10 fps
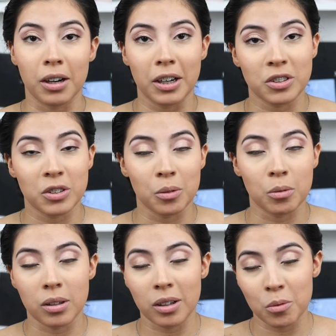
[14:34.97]
Alright,
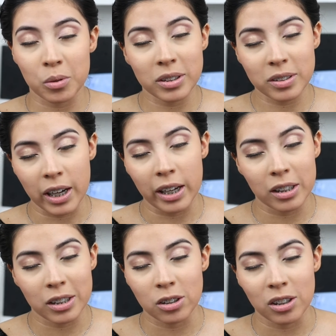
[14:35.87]
so with this
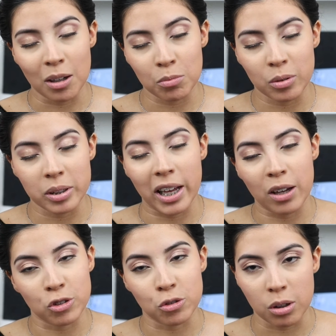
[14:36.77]
highlighter, I'm already
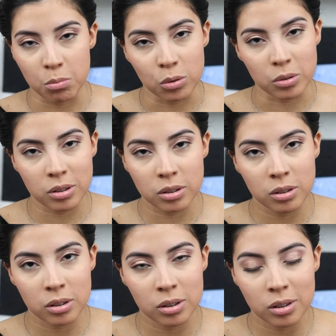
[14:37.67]
having troubles
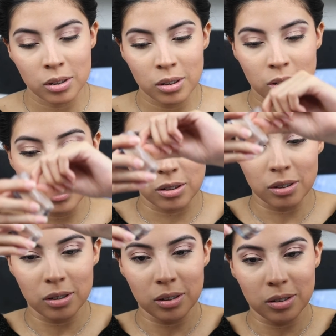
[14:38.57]

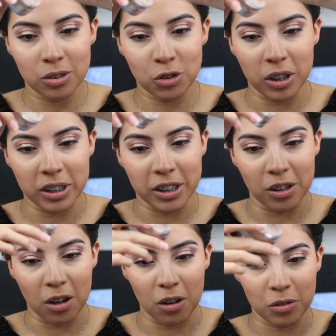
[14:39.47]
trying to get
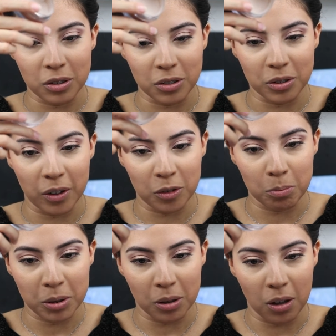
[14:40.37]
it off because you have to
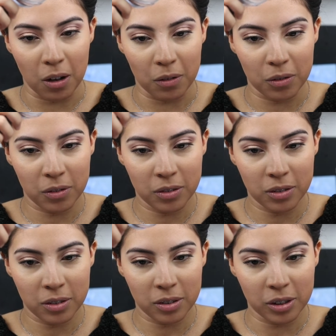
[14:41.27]
peel off
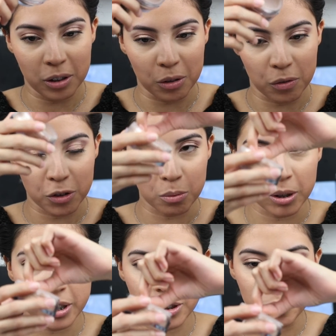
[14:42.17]
the little film
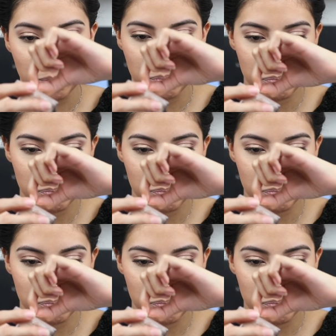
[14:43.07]
right here.